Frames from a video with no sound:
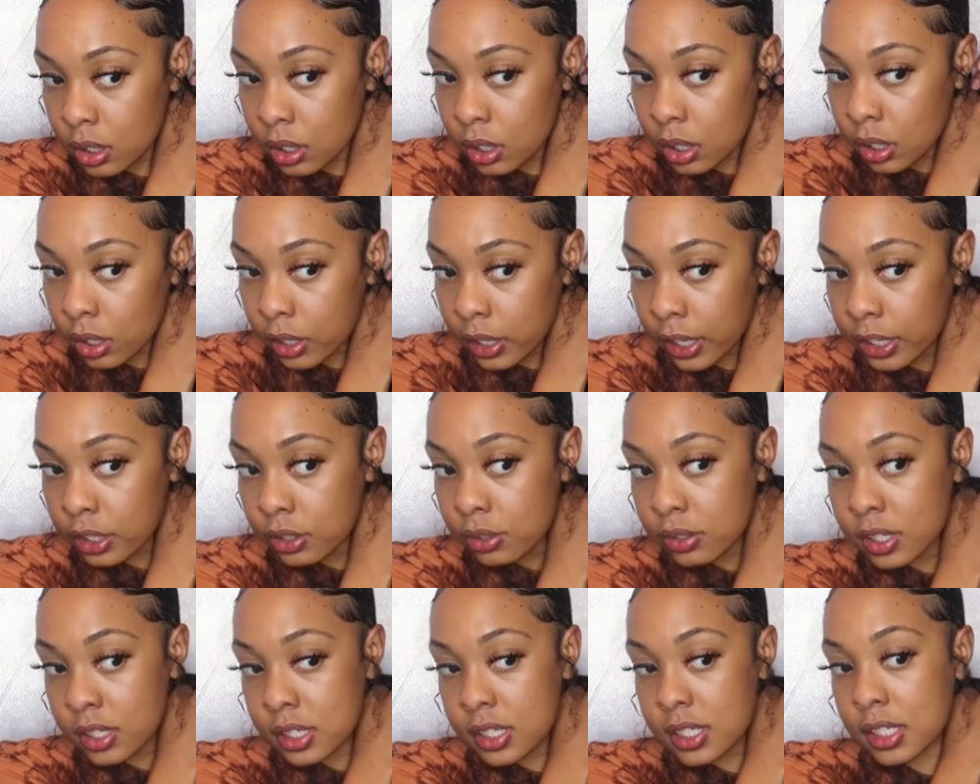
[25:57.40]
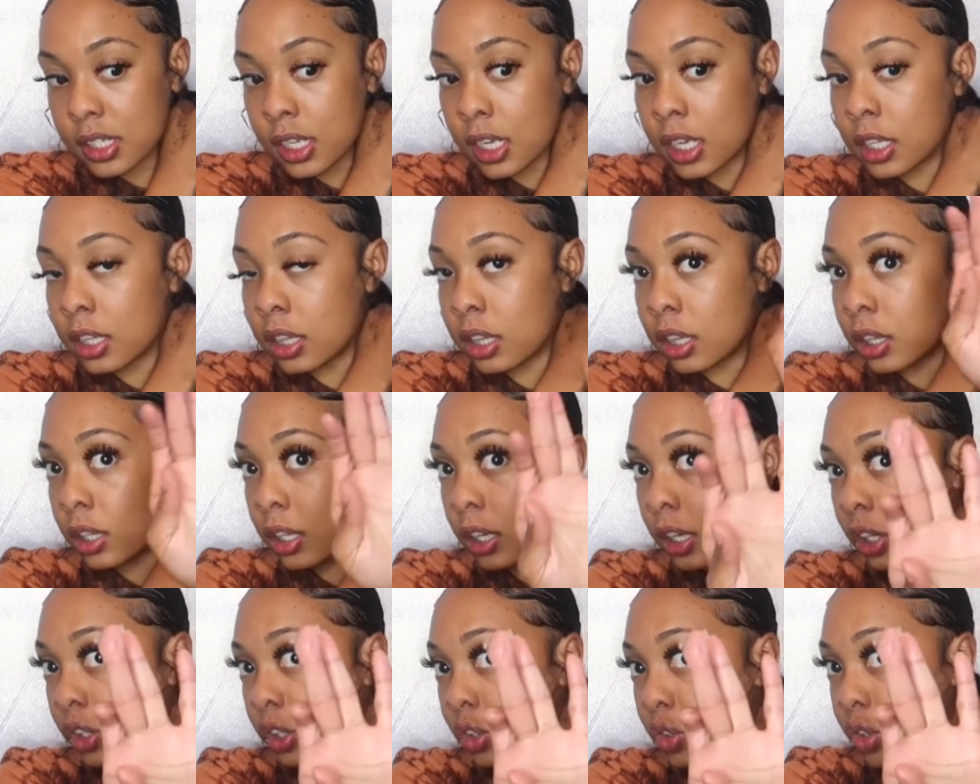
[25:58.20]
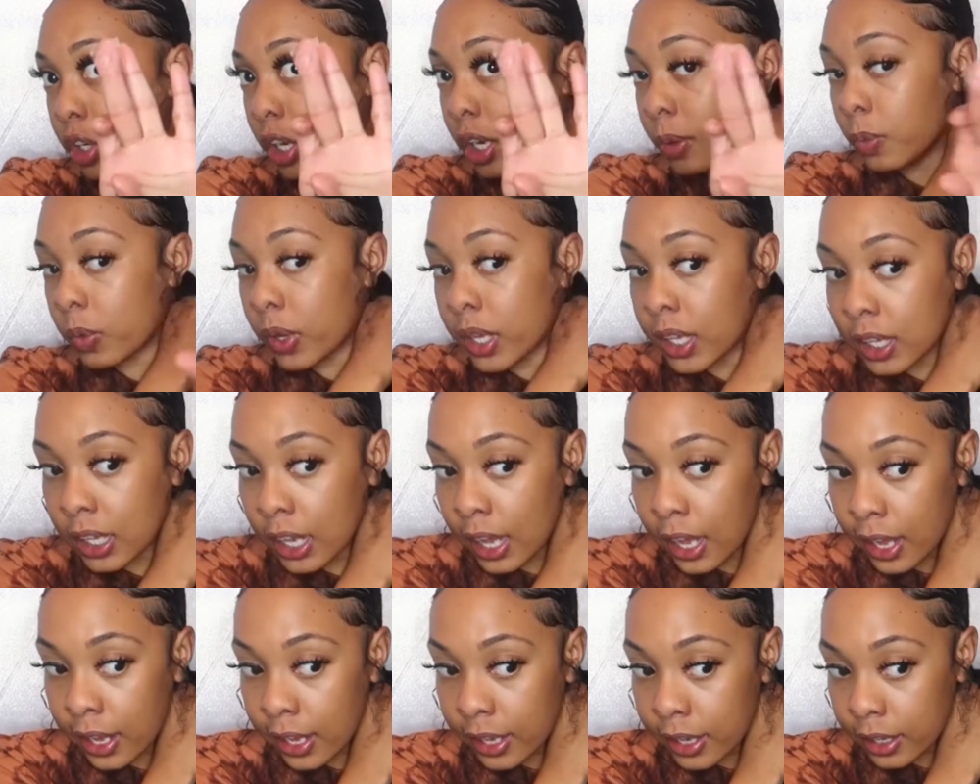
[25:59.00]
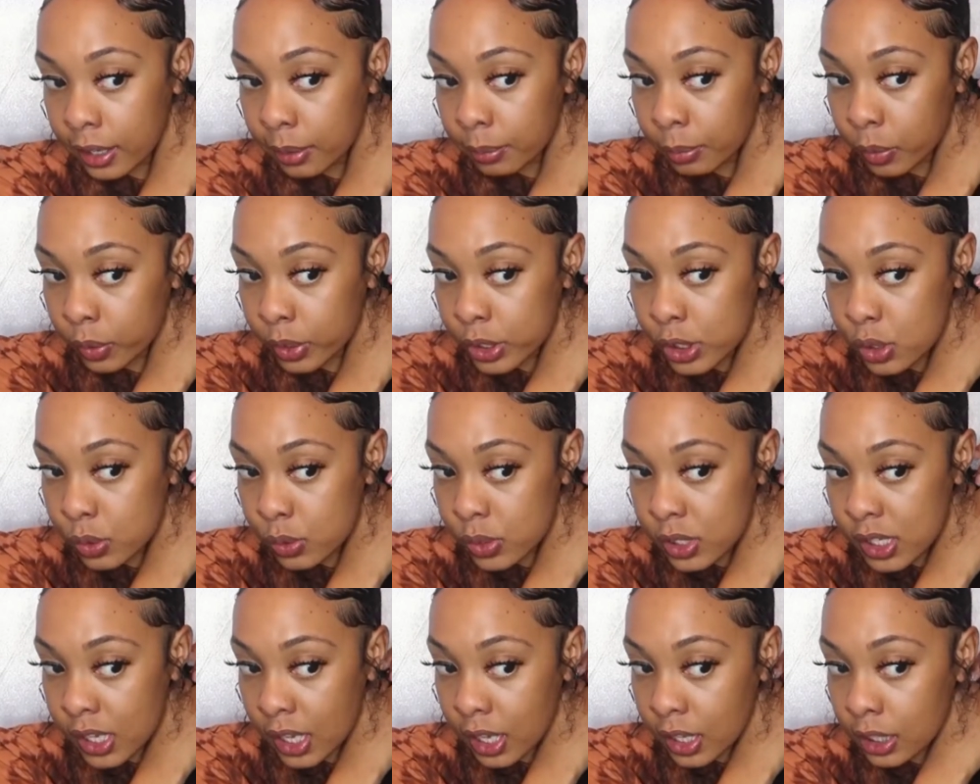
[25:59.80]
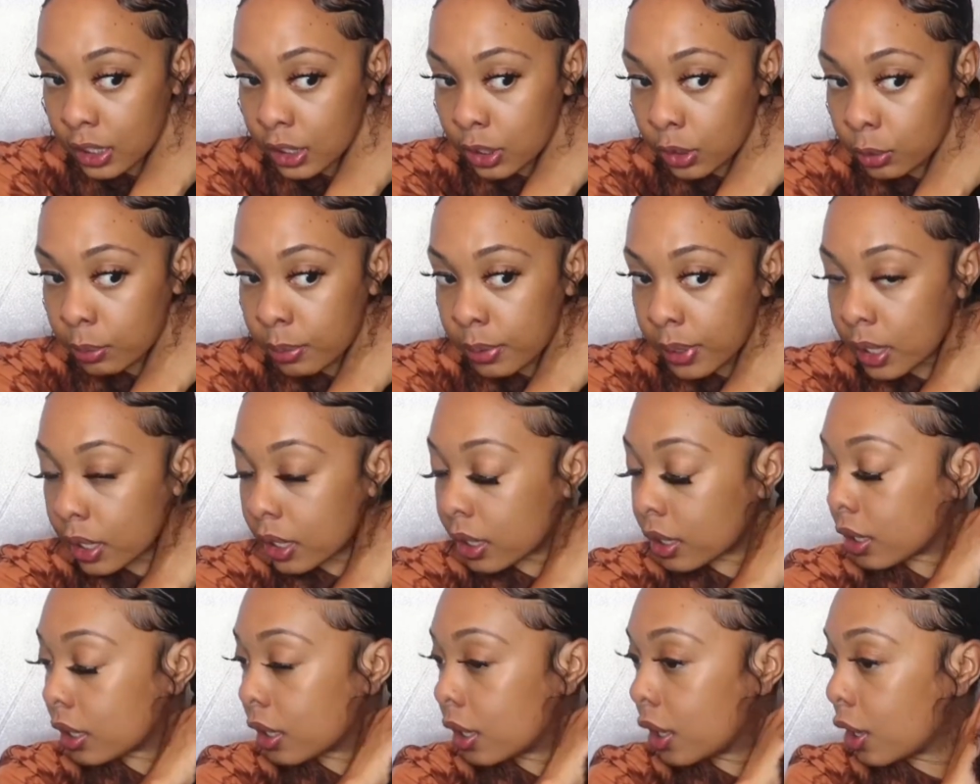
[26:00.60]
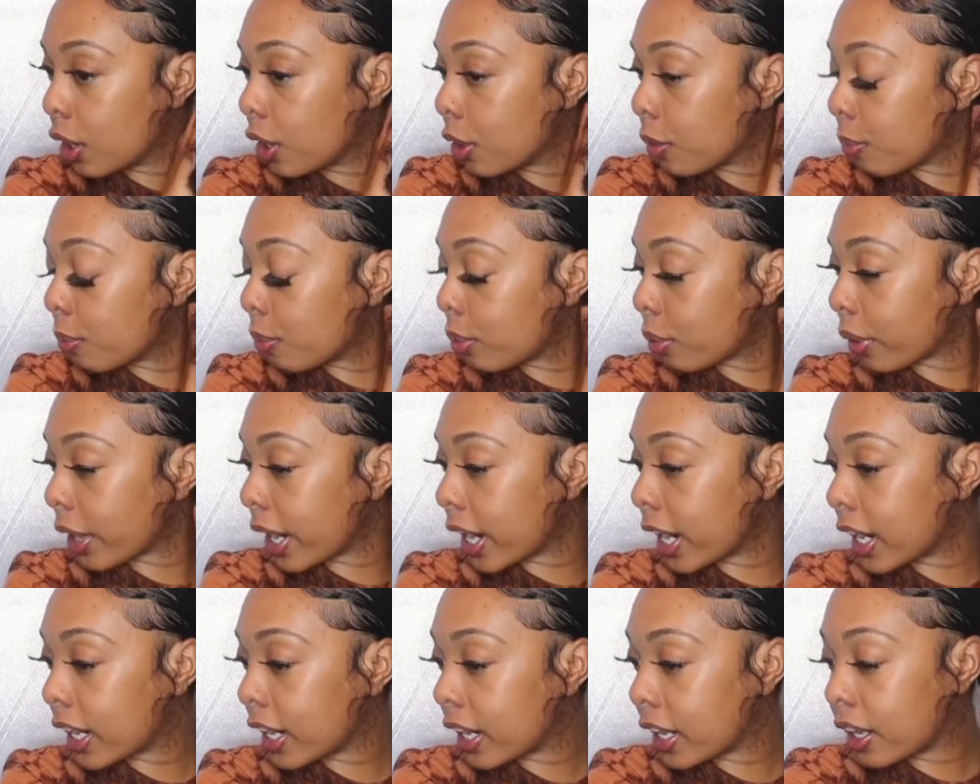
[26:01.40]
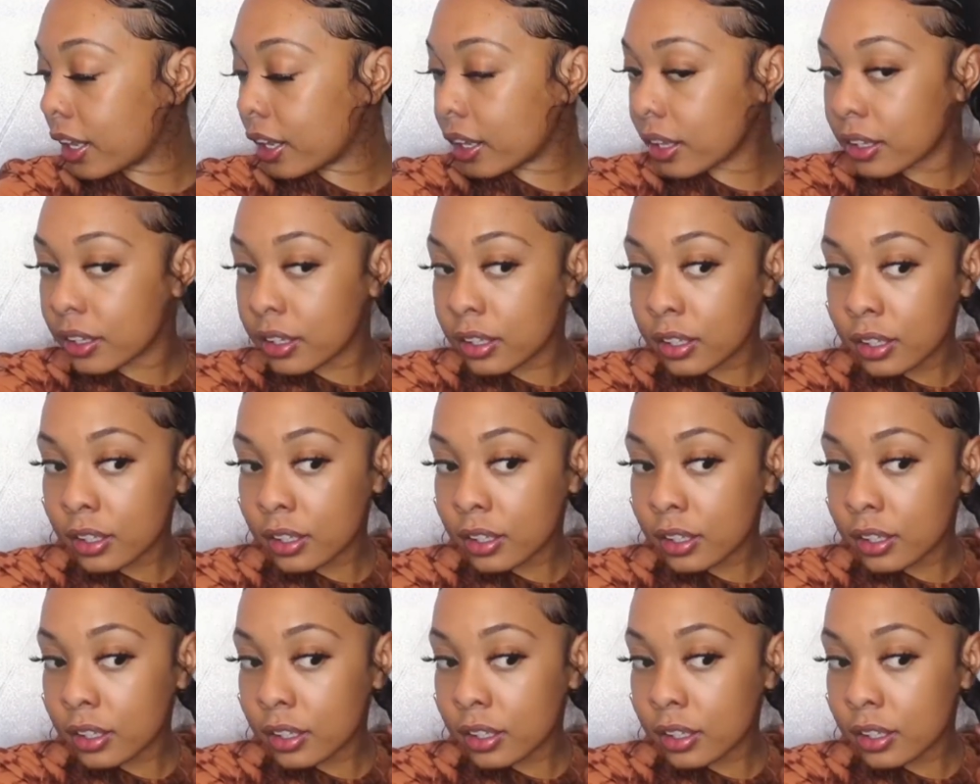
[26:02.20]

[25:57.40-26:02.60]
Okay, you can see extreme wet line. I'm going to take a little bit, braid it,